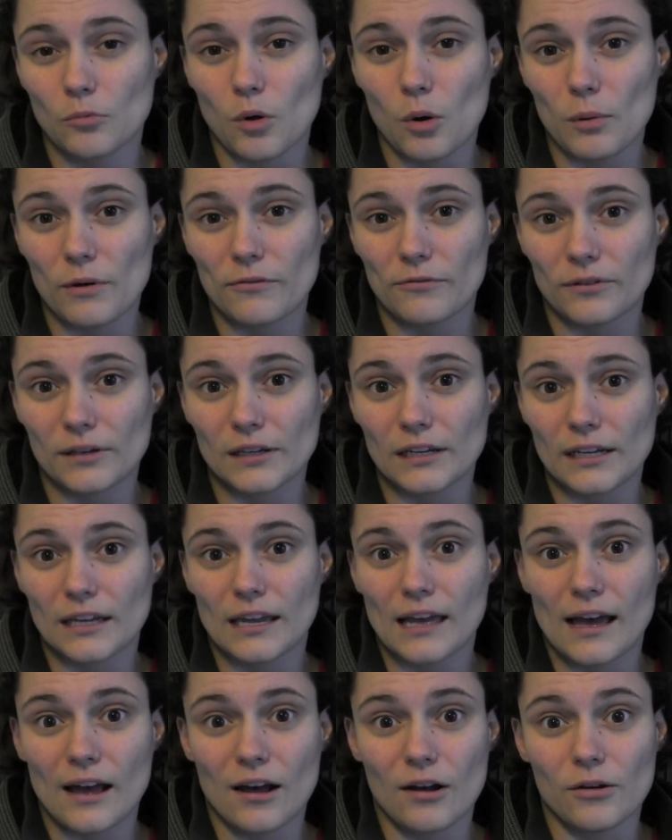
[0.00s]
we're
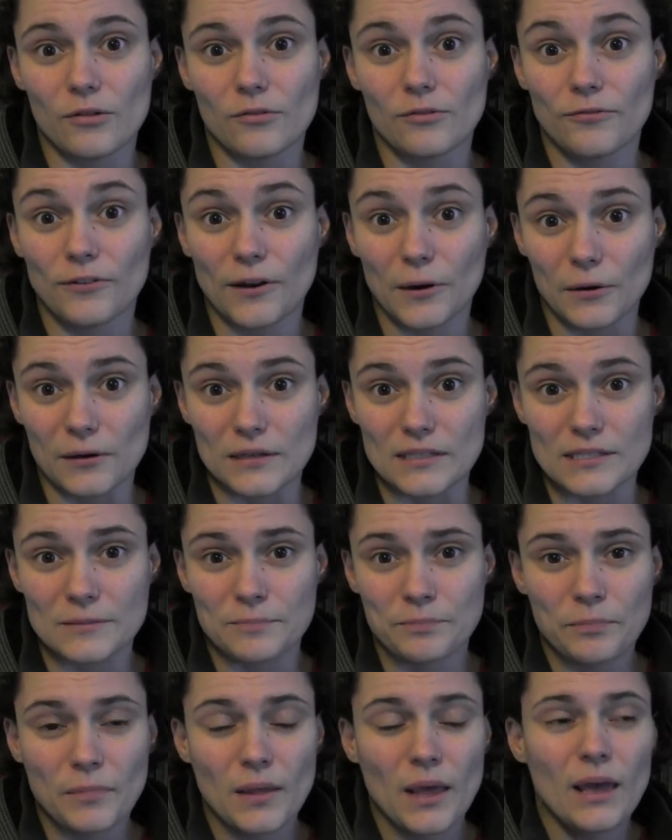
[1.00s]
feeding our ferrets.